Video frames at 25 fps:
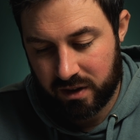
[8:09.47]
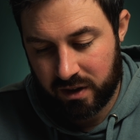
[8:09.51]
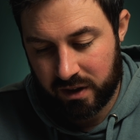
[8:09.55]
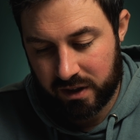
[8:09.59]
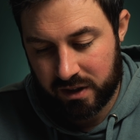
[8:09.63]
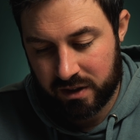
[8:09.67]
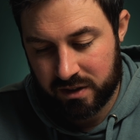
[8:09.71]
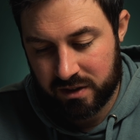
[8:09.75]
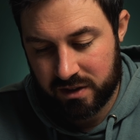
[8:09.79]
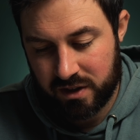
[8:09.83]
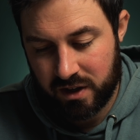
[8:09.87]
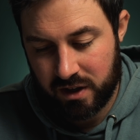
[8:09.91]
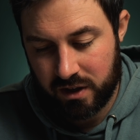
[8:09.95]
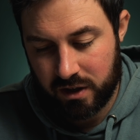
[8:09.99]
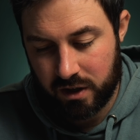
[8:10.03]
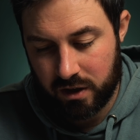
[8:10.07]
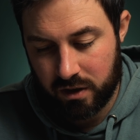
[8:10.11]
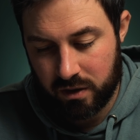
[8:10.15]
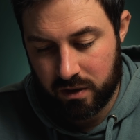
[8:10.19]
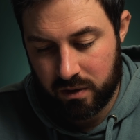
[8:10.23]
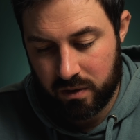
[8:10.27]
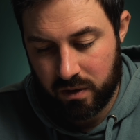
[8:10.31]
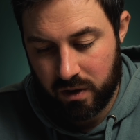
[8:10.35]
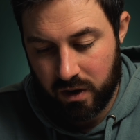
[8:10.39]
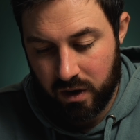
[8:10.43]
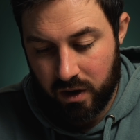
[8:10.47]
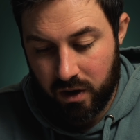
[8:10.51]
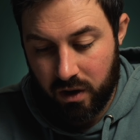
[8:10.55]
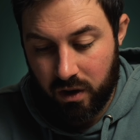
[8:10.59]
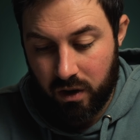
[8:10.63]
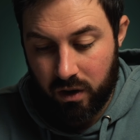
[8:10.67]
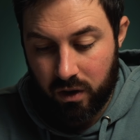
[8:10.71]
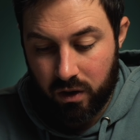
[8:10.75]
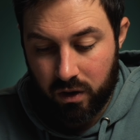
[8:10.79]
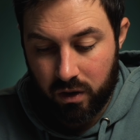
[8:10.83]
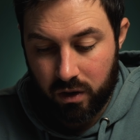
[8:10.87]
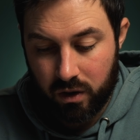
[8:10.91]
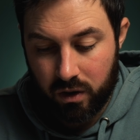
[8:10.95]
I continue
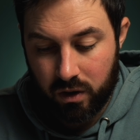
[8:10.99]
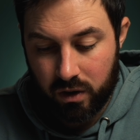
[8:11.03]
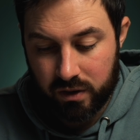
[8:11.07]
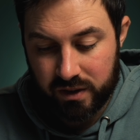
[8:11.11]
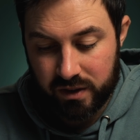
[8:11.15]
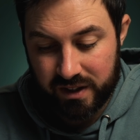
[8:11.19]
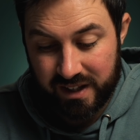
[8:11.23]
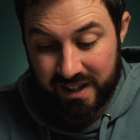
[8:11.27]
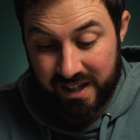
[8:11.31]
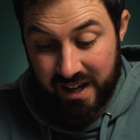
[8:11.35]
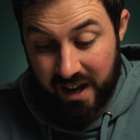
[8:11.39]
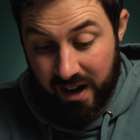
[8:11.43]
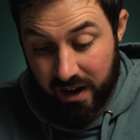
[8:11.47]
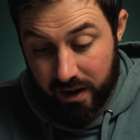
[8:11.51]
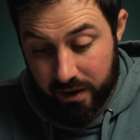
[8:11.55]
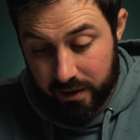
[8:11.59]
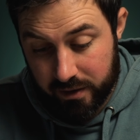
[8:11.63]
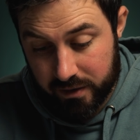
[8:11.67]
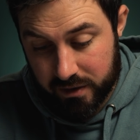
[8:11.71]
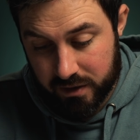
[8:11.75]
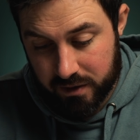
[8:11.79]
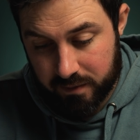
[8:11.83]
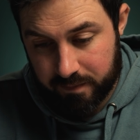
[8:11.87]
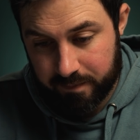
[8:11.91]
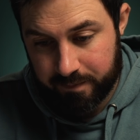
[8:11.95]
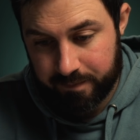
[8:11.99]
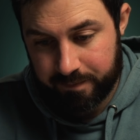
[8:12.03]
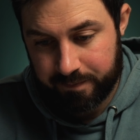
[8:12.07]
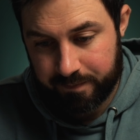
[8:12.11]
on the yellows.